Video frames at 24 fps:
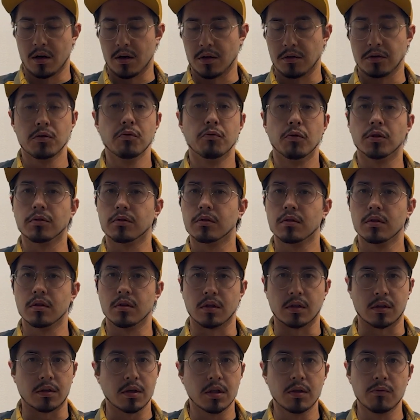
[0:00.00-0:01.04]
You want
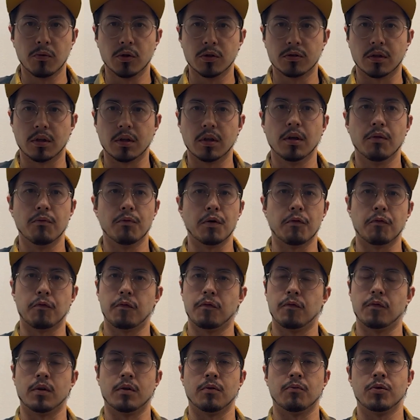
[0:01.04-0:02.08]
clean water
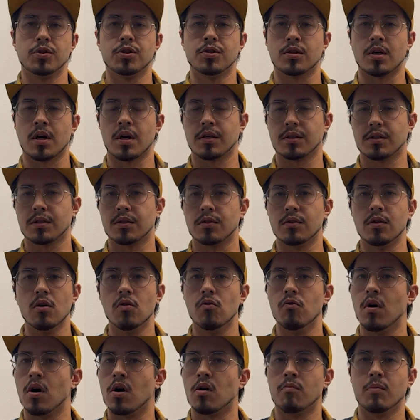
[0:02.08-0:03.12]
with, which has
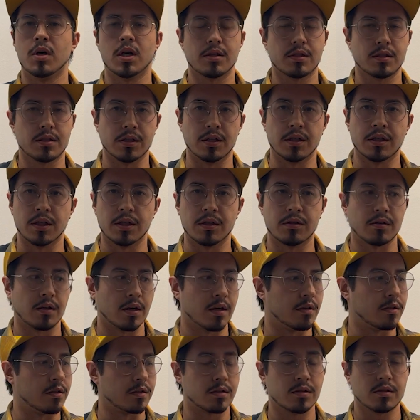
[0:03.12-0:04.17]
no aromas in it
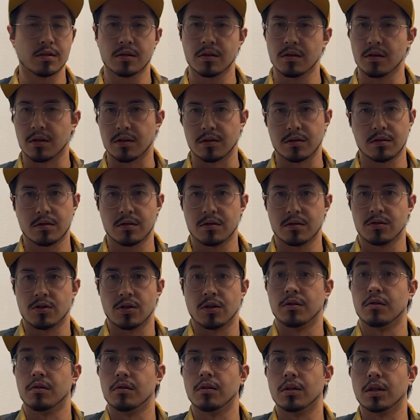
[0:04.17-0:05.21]
and is
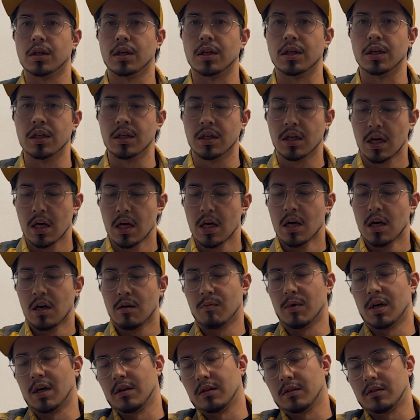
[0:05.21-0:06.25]
generally clean.
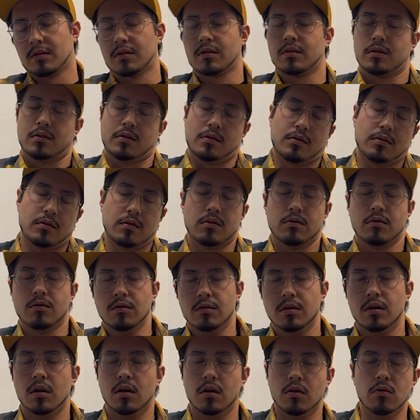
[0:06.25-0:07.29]
But you
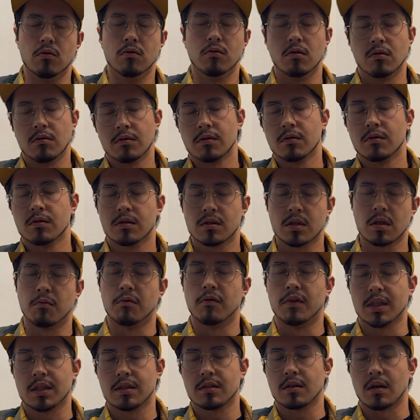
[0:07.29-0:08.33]
know, some of
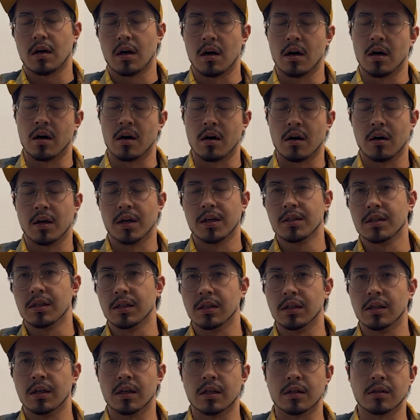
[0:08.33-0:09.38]
us are
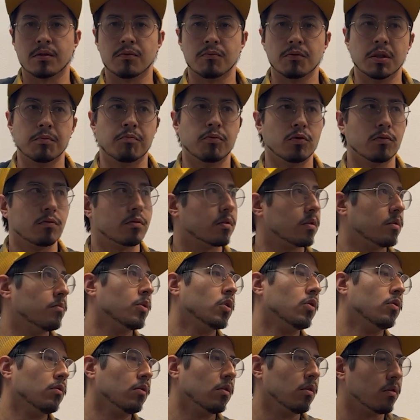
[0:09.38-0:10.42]
lazy and we put a
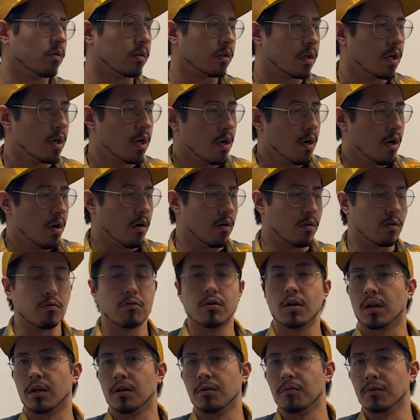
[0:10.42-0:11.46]
bowl on a
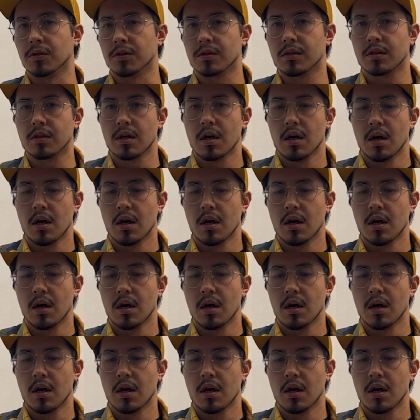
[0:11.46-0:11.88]
hookah that was